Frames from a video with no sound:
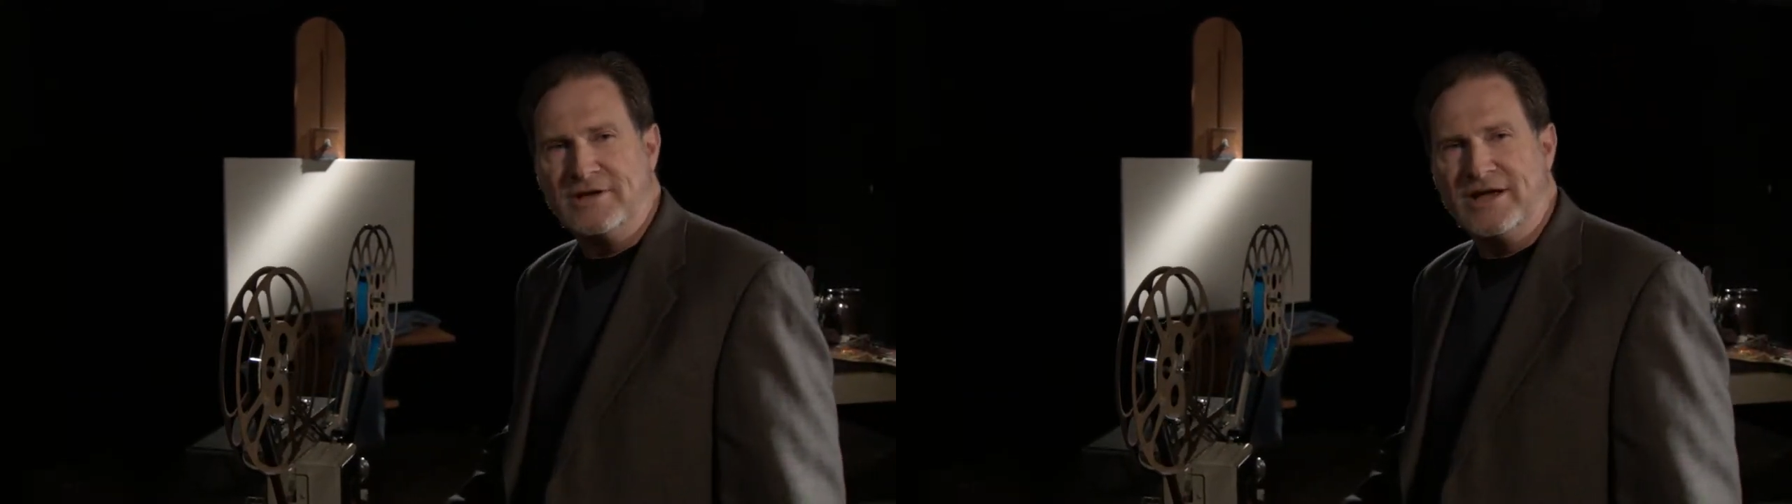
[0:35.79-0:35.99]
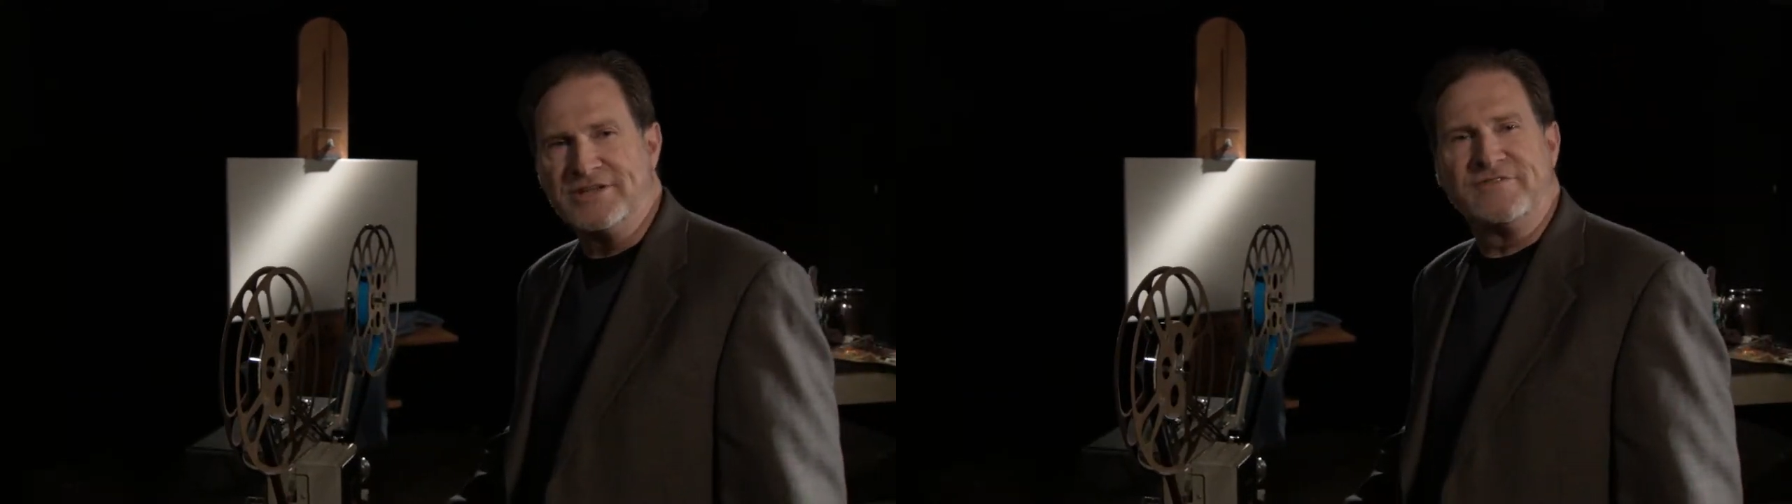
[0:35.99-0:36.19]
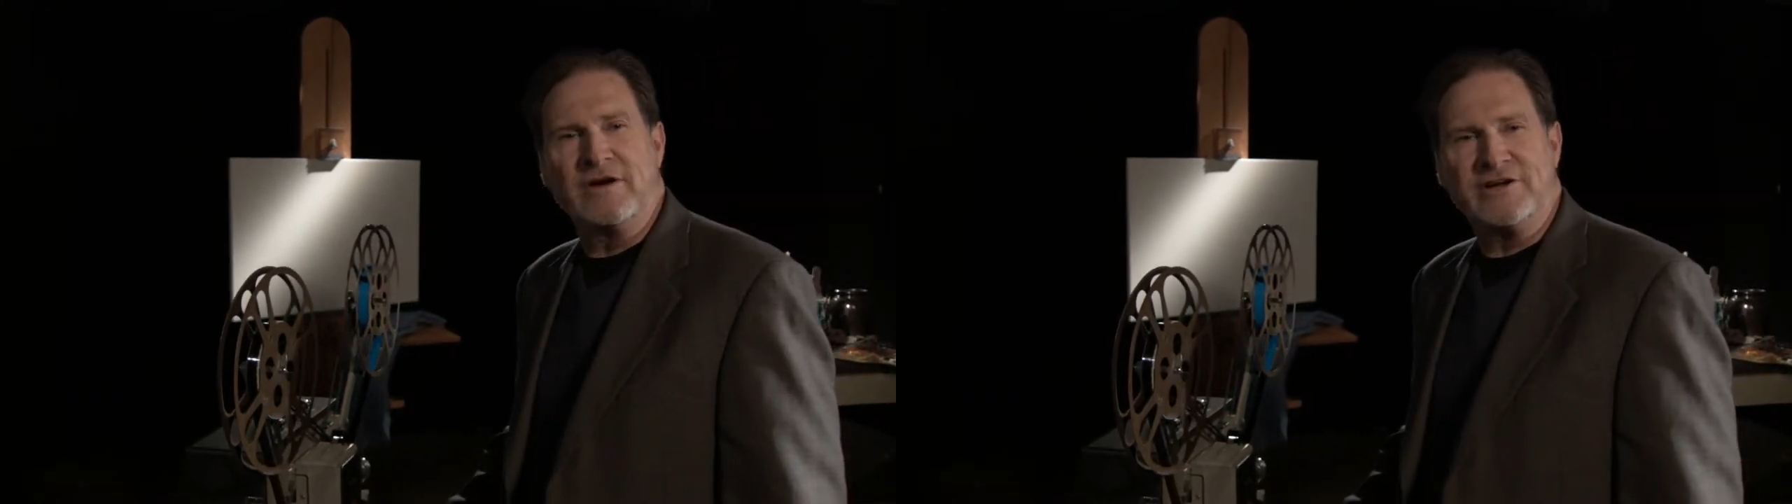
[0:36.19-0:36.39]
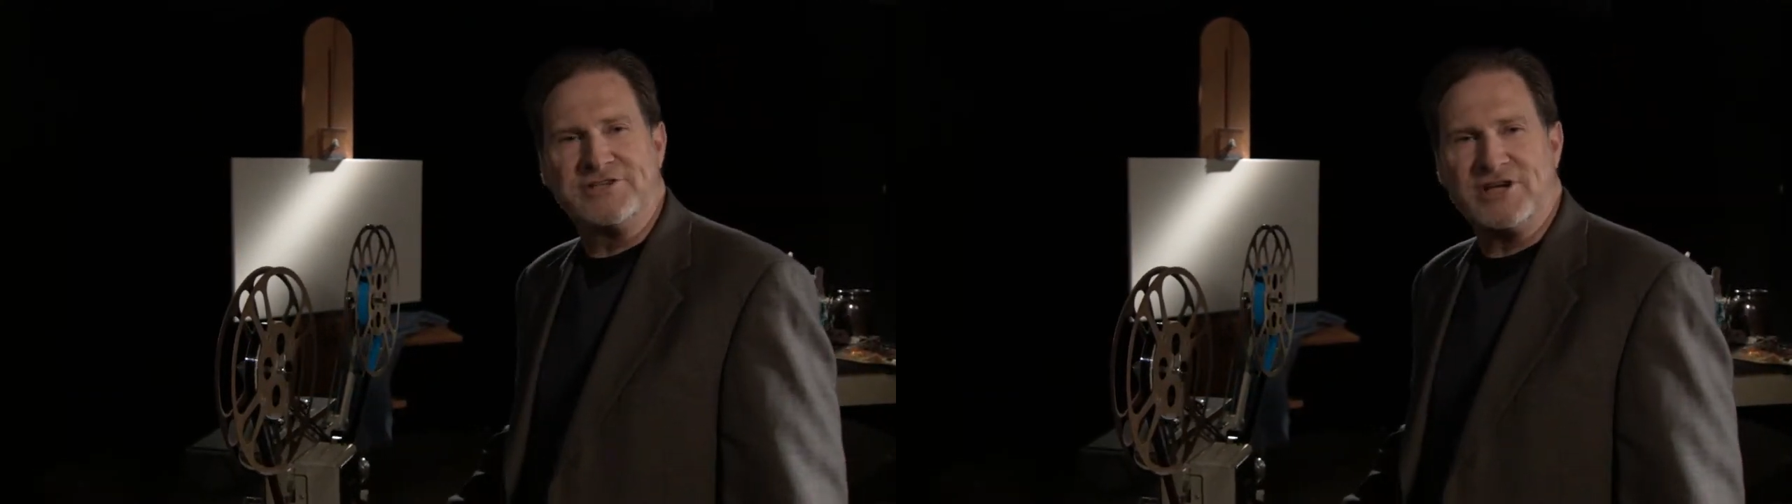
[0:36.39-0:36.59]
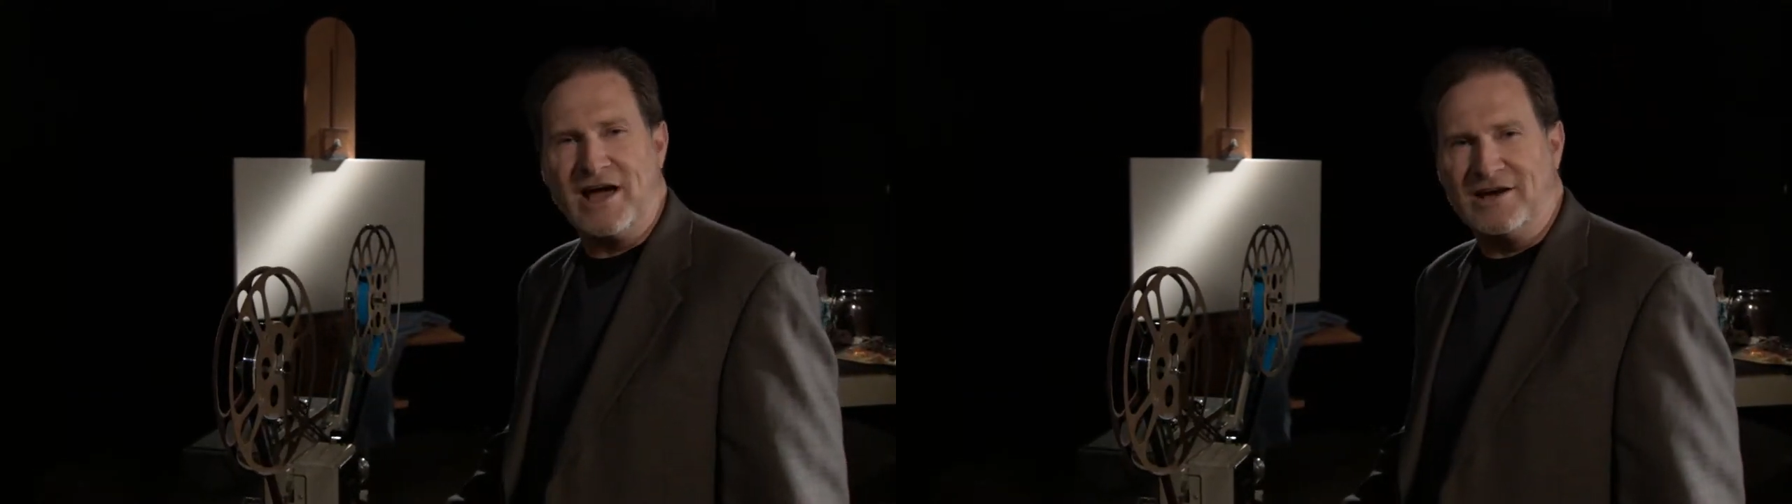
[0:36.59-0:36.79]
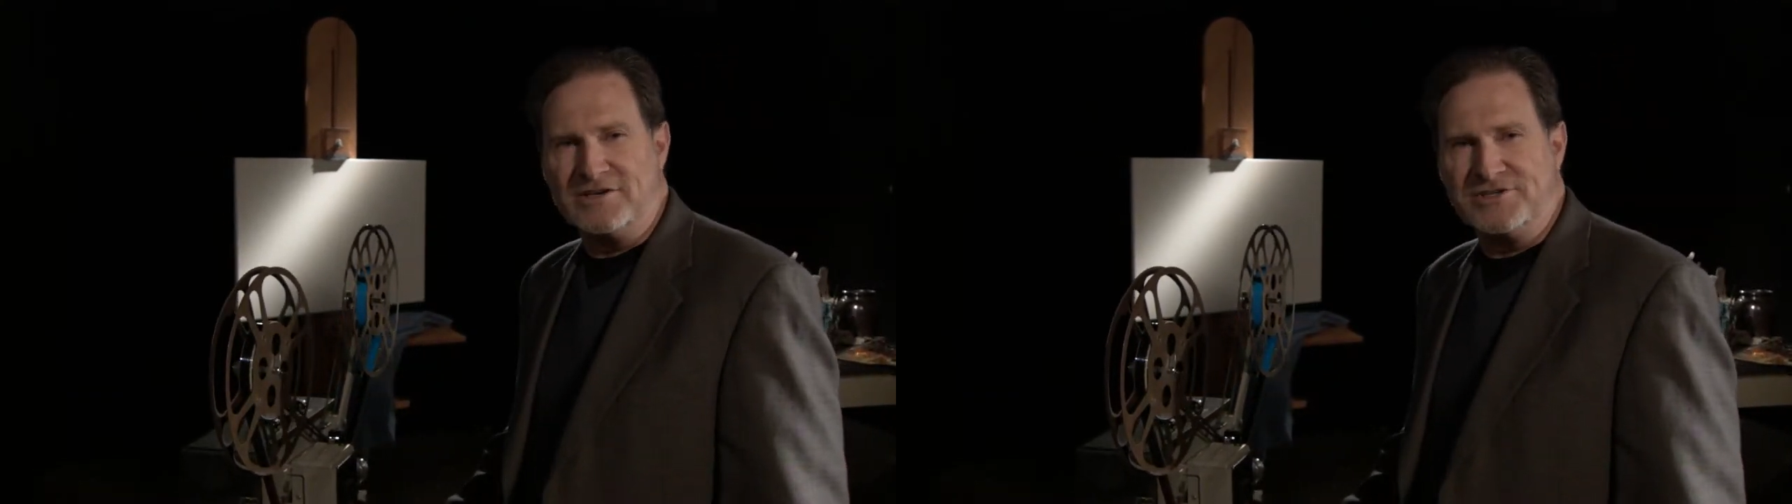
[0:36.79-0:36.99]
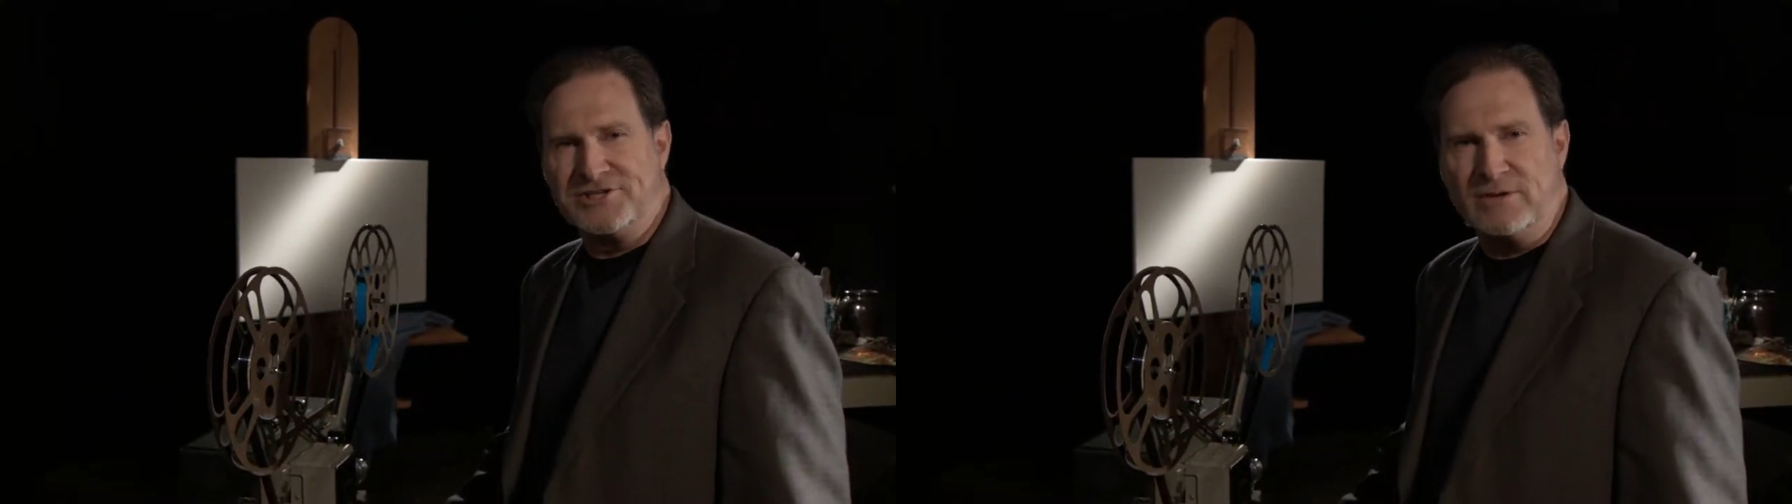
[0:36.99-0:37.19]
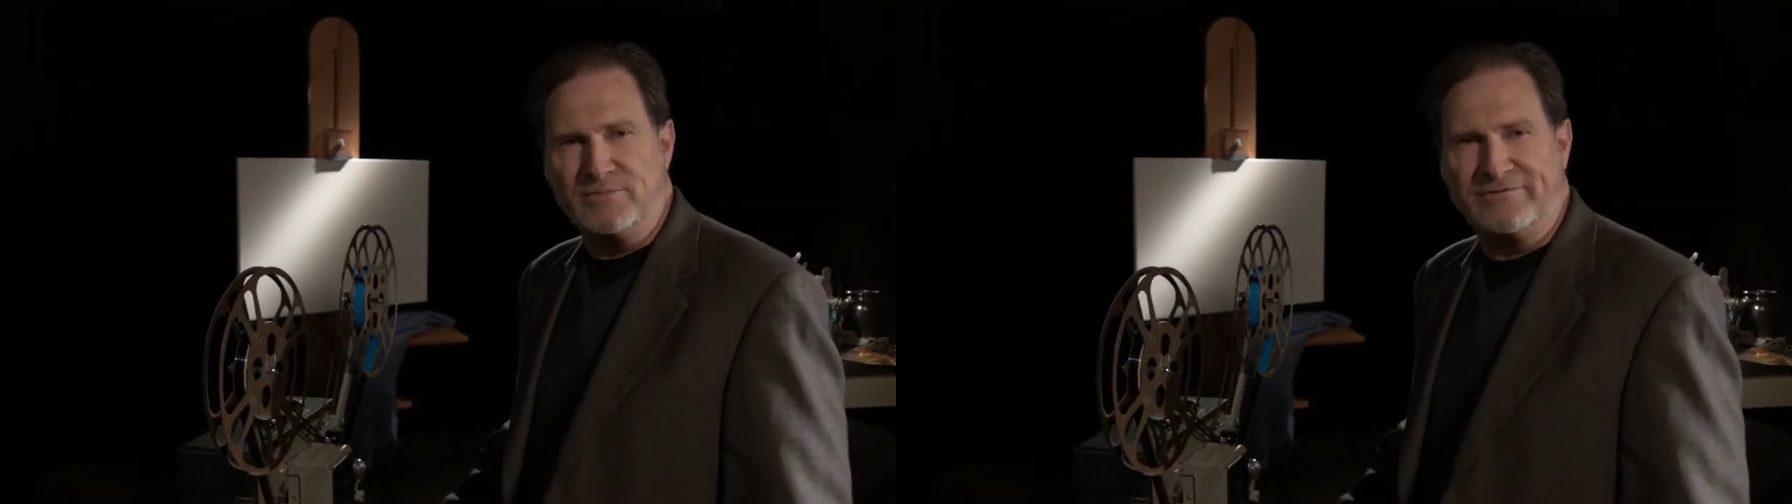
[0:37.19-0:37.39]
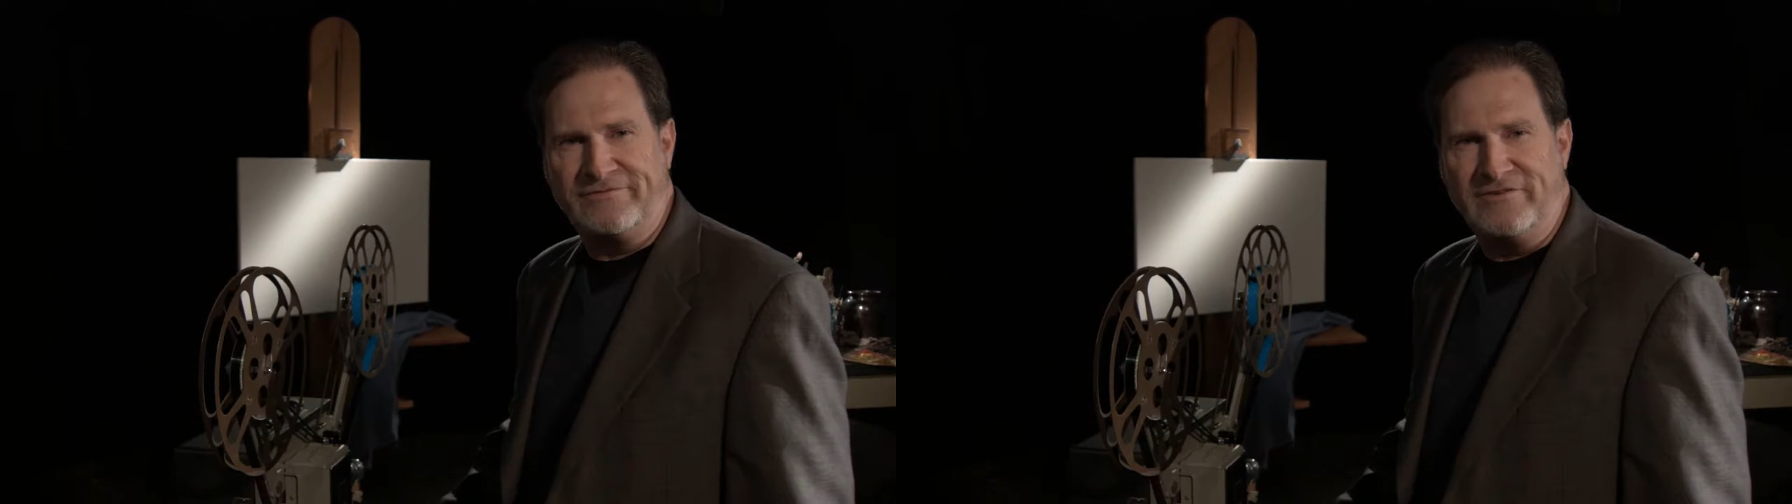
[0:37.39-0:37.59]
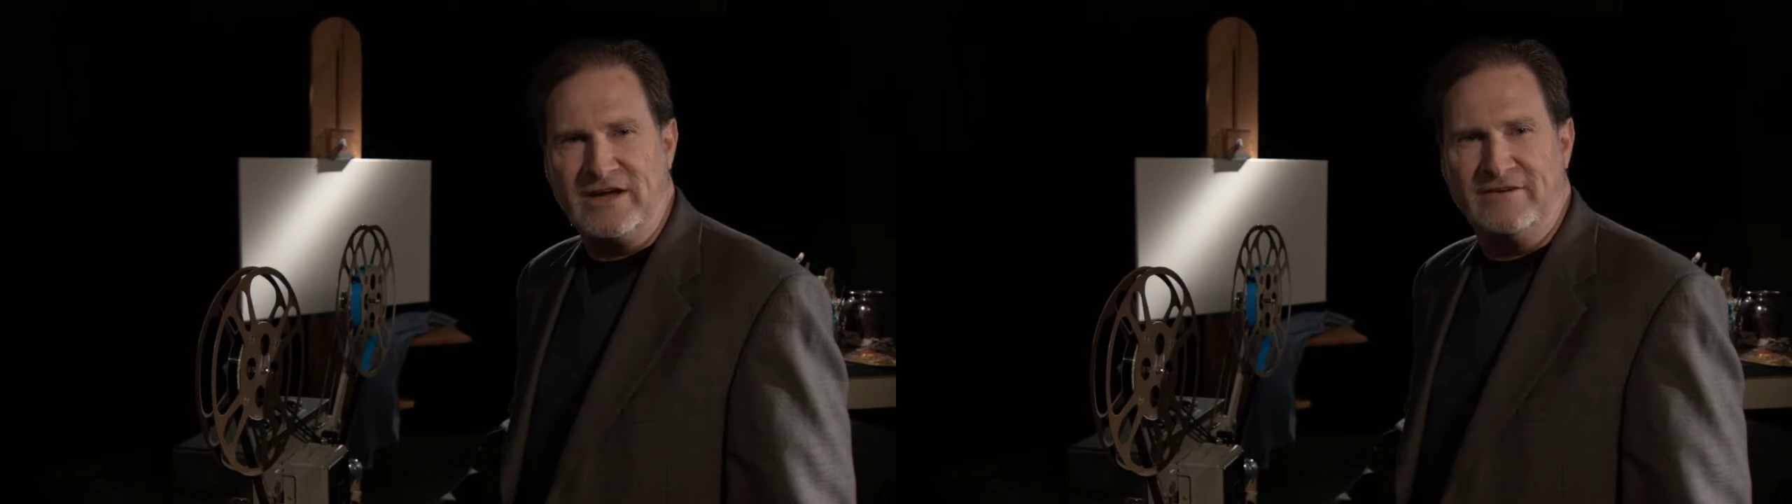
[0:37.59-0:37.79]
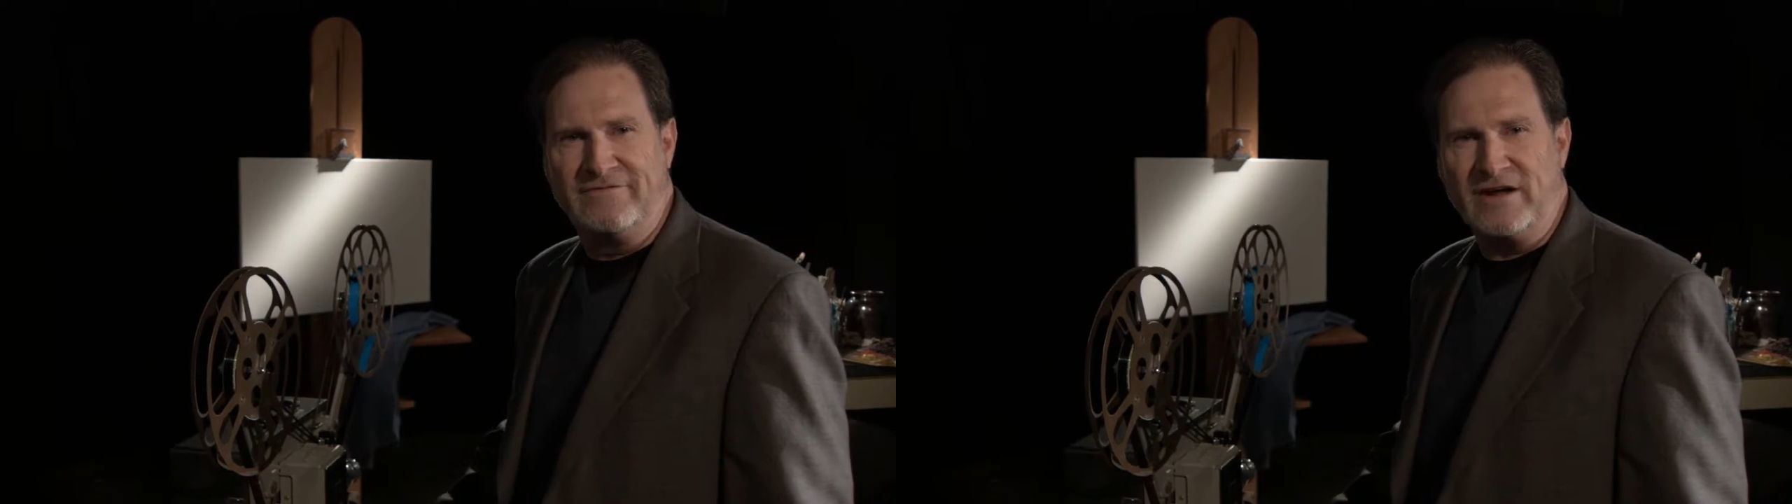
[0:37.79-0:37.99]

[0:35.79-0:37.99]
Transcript: its very challenge seemed to feed